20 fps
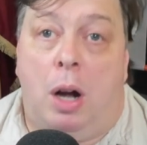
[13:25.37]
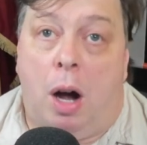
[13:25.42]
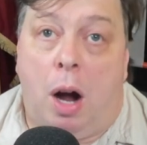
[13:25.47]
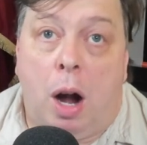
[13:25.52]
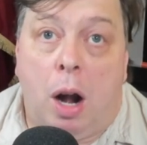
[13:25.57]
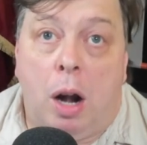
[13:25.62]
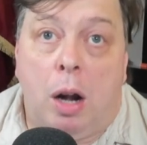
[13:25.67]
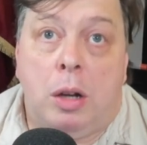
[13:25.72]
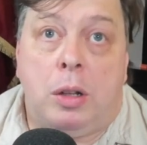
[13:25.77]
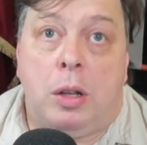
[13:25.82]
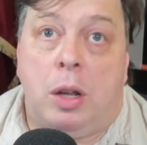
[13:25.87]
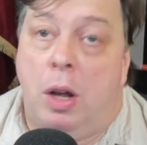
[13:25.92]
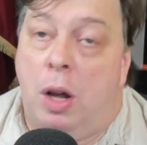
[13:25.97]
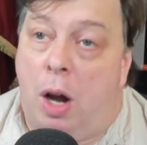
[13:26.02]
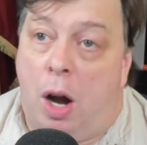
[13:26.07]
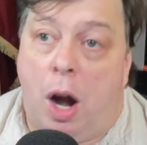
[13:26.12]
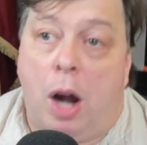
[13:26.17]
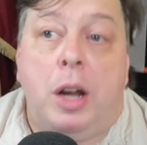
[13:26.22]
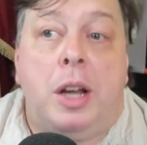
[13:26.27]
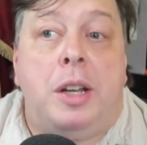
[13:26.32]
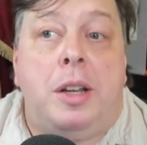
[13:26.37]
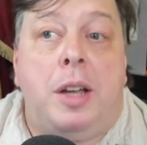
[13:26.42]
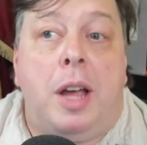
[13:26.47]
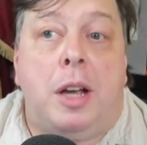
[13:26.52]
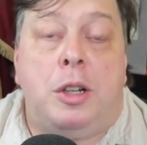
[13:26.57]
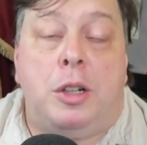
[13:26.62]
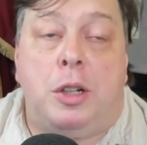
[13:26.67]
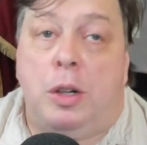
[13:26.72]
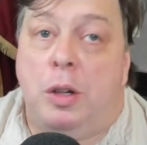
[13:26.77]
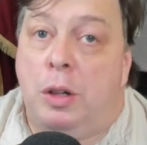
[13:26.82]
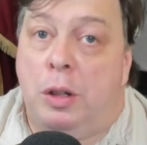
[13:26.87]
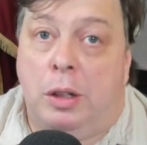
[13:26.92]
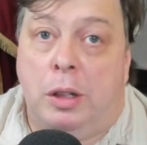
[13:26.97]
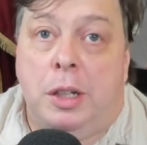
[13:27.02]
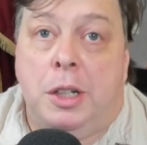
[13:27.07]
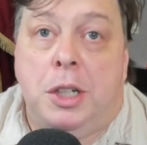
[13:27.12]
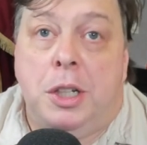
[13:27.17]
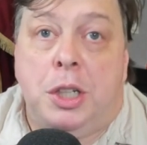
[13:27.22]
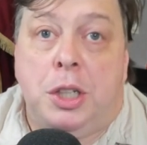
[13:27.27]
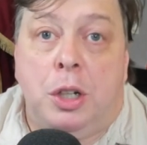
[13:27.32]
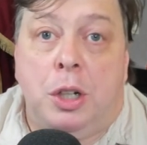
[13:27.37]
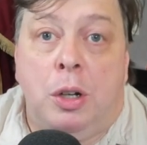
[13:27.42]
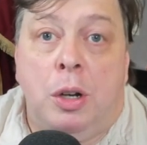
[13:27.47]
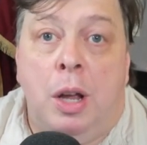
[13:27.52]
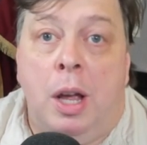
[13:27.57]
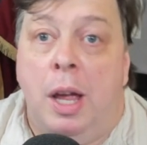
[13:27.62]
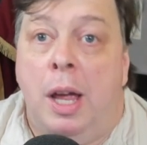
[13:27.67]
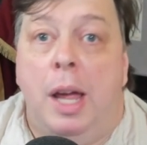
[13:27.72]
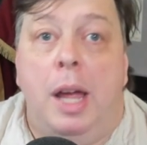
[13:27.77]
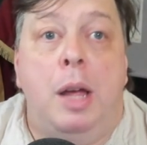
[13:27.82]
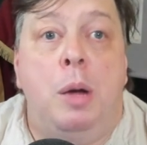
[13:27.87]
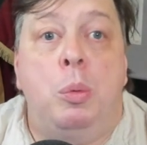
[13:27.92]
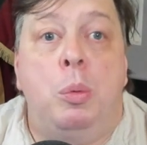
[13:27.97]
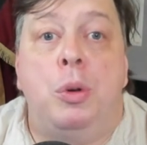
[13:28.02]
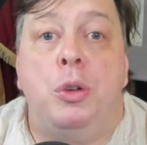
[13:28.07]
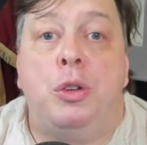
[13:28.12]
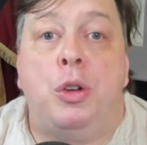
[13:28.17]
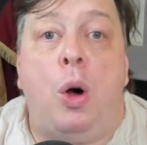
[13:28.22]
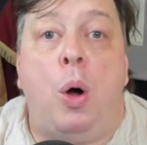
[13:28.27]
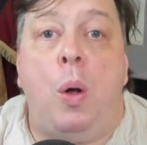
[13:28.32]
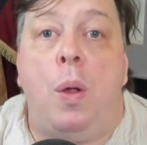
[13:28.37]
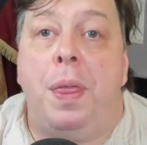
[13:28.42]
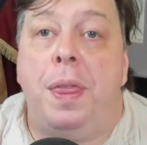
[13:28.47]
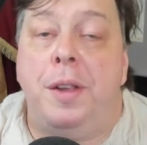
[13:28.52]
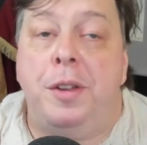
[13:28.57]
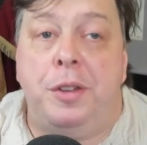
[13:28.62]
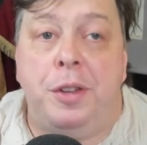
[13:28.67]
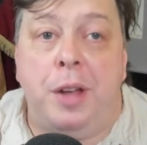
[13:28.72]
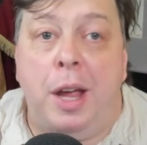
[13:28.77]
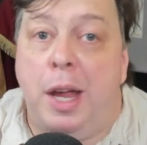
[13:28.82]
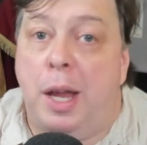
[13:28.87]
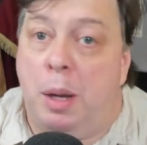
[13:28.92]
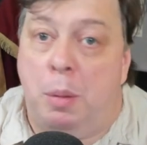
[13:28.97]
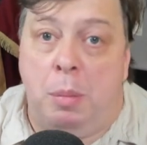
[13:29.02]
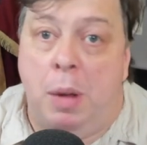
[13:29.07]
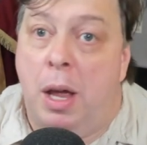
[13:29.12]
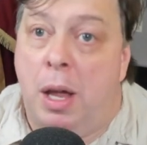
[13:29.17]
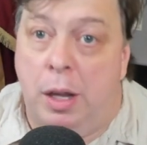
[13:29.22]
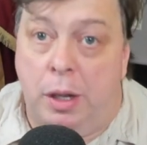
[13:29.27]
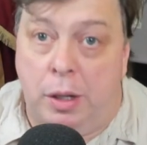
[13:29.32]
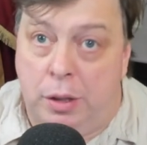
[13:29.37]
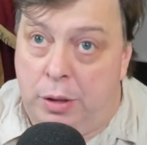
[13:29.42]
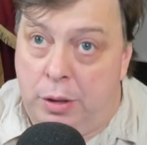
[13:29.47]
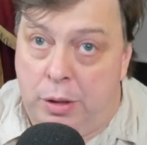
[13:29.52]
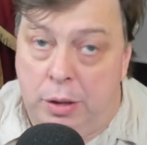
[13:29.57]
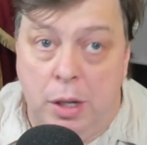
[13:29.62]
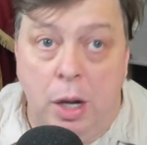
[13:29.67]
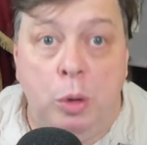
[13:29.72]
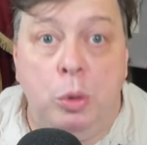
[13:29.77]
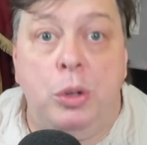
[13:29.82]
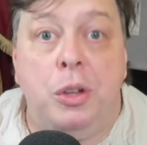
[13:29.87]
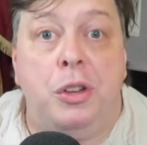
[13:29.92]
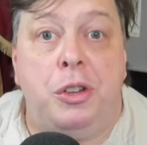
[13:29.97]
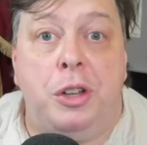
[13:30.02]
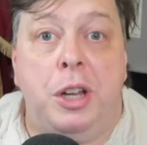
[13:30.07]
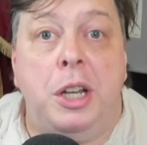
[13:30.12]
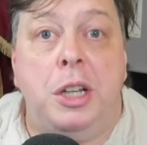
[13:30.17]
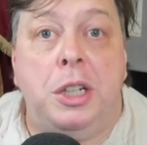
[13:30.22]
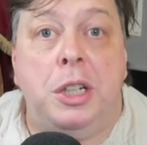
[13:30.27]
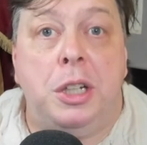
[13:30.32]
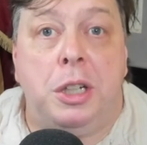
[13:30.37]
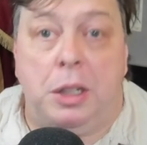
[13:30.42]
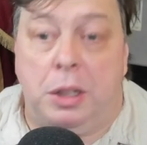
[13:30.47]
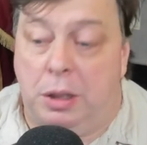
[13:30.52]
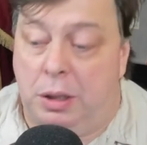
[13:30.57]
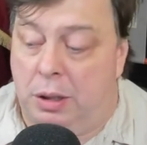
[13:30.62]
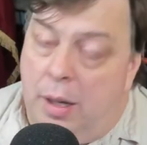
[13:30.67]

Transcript: Art, architecture, literature, it was all the same, no distinction.